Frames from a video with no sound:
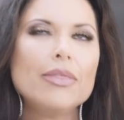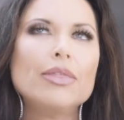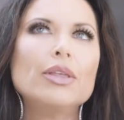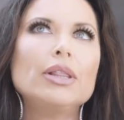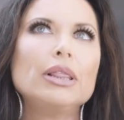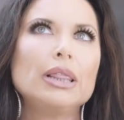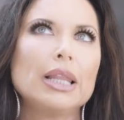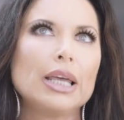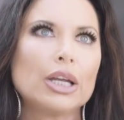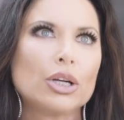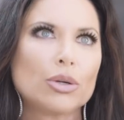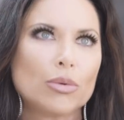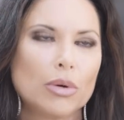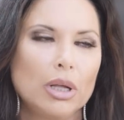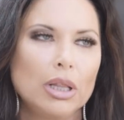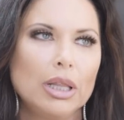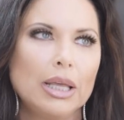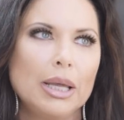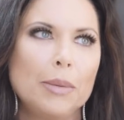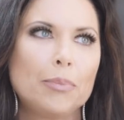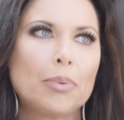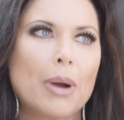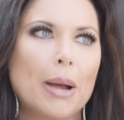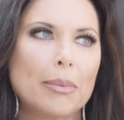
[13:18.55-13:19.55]

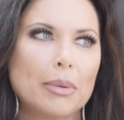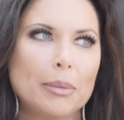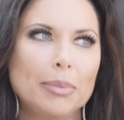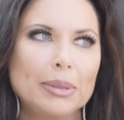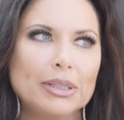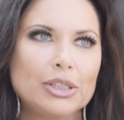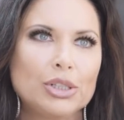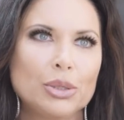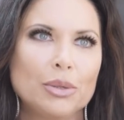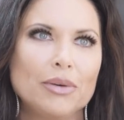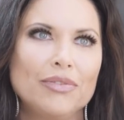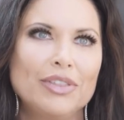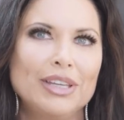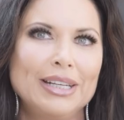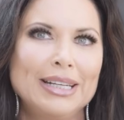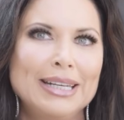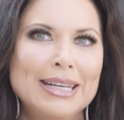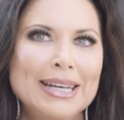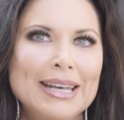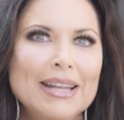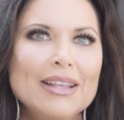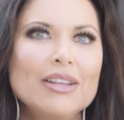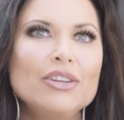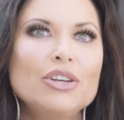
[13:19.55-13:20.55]
Literally, probably
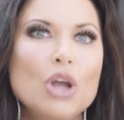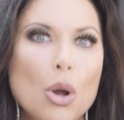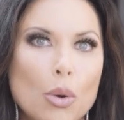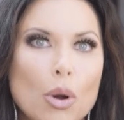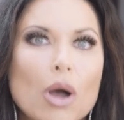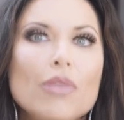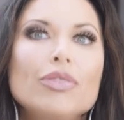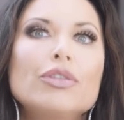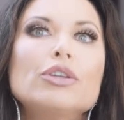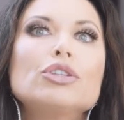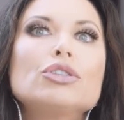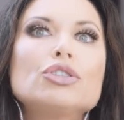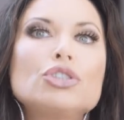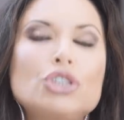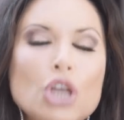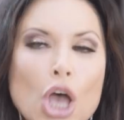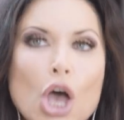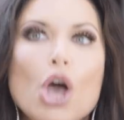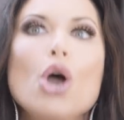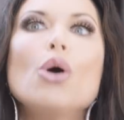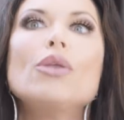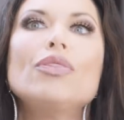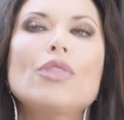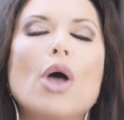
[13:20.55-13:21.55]

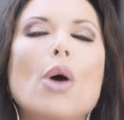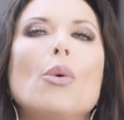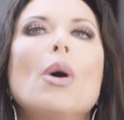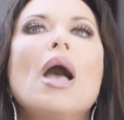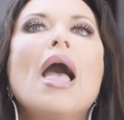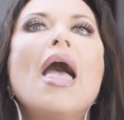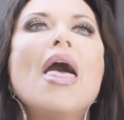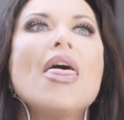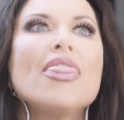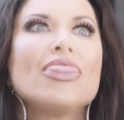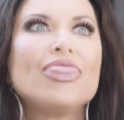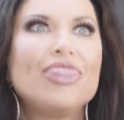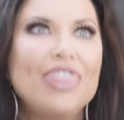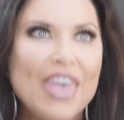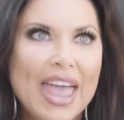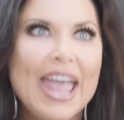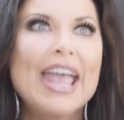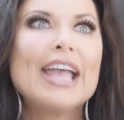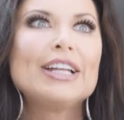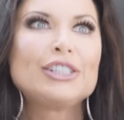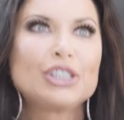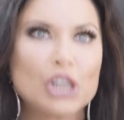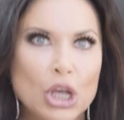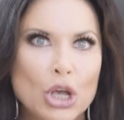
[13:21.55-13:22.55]

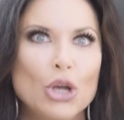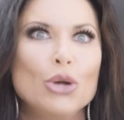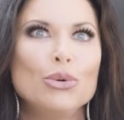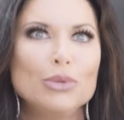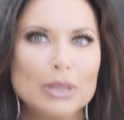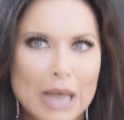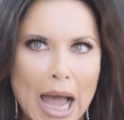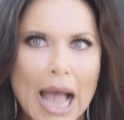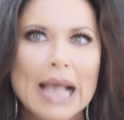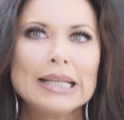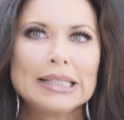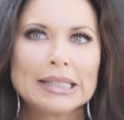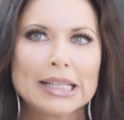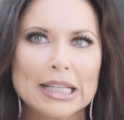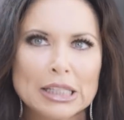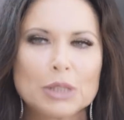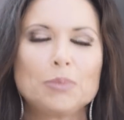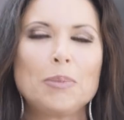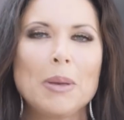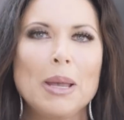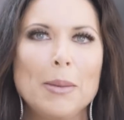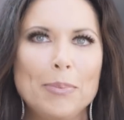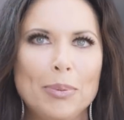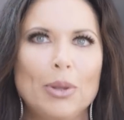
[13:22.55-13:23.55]
the two
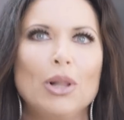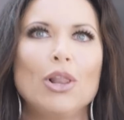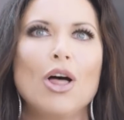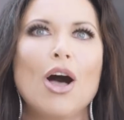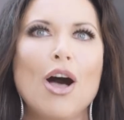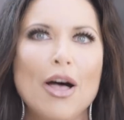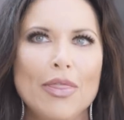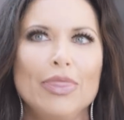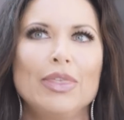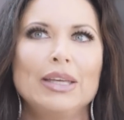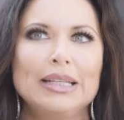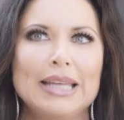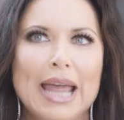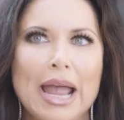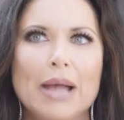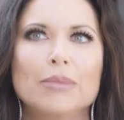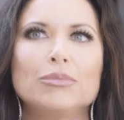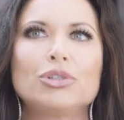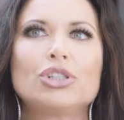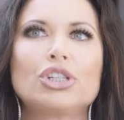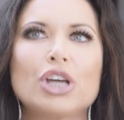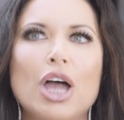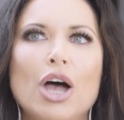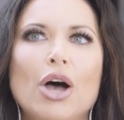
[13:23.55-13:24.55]
nicest people on the
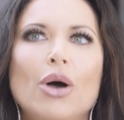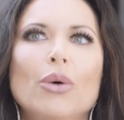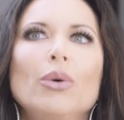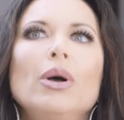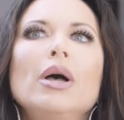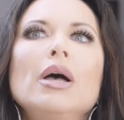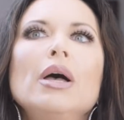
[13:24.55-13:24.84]
damn show.